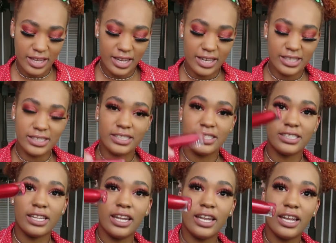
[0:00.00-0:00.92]
It is this
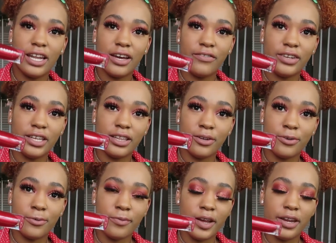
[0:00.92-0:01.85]
lovely
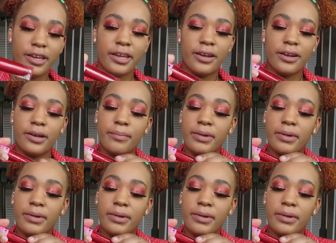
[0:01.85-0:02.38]
little red here,